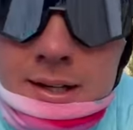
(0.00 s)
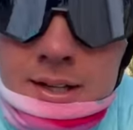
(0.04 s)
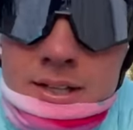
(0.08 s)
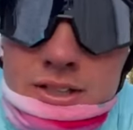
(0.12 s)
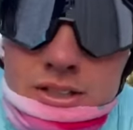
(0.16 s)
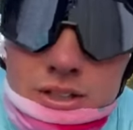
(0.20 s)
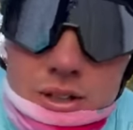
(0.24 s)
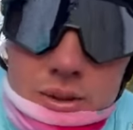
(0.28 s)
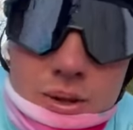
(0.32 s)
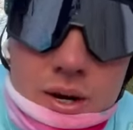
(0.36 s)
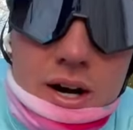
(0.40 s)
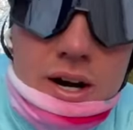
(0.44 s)

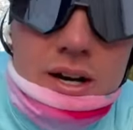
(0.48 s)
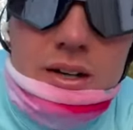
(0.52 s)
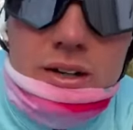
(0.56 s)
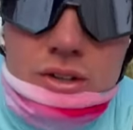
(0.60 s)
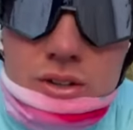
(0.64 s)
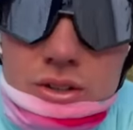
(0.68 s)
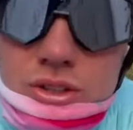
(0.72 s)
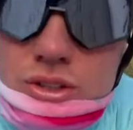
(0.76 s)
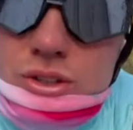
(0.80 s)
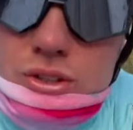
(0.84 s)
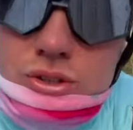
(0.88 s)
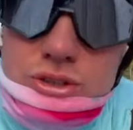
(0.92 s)
so I
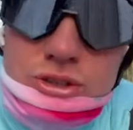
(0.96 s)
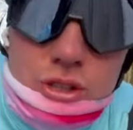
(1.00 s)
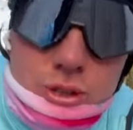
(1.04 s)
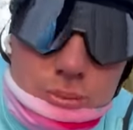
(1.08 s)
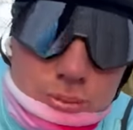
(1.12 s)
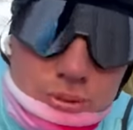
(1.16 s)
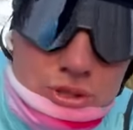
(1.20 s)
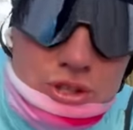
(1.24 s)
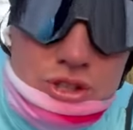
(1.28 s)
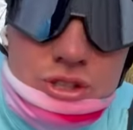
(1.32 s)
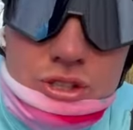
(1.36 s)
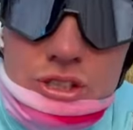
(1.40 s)
could use the
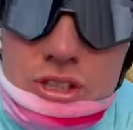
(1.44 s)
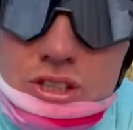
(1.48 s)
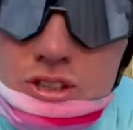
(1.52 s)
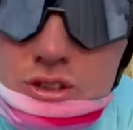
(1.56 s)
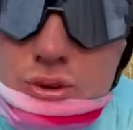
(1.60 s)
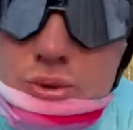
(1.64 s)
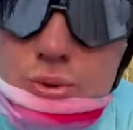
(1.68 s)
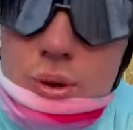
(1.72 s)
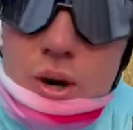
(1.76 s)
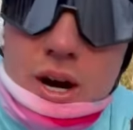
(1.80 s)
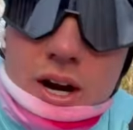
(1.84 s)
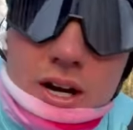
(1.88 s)
opportunity
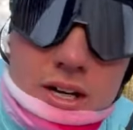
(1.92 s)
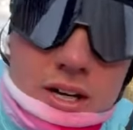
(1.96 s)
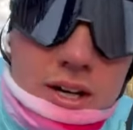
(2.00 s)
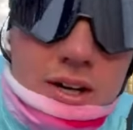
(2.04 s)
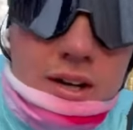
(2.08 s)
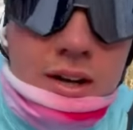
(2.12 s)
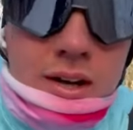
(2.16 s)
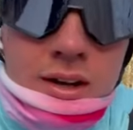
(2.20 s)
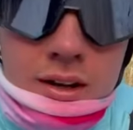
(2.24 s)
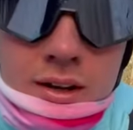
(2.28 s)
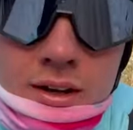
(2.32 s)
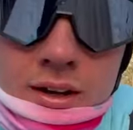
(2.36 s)
to ride
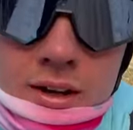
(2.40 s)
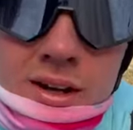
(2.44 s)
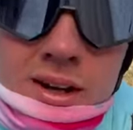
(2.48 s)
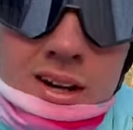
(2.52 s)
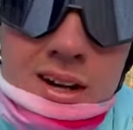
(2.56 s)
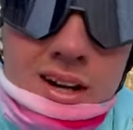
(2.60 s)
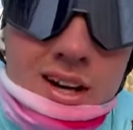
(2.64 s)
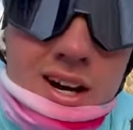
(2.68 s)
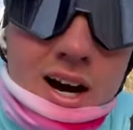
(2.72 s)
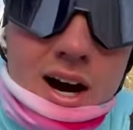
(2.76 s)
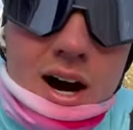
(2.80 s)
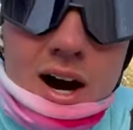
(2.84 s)

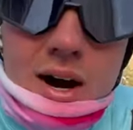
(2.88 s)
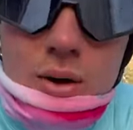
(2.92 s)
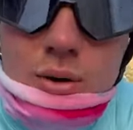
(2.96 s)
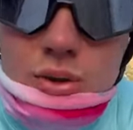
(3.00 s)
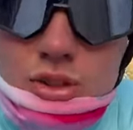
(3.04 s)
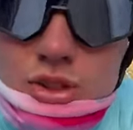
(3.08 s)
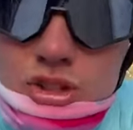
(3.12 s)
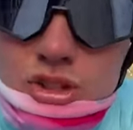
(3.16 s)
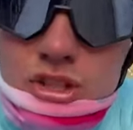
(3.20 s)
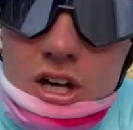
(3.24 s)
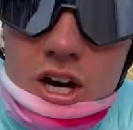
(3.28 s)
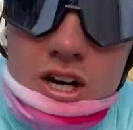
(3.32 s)

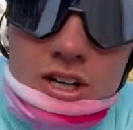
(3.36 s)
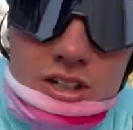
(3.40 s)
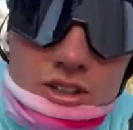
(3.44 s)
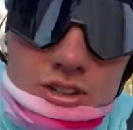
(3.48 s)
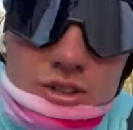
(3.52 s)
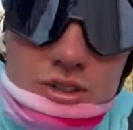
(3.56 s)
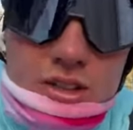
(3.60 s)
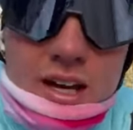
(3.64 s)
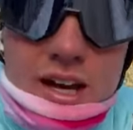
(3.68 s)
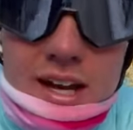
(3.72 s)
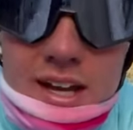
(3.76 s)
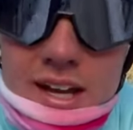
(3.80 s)
outside
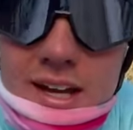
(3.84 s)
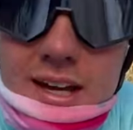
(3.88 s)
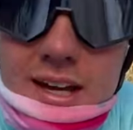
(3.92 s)
today.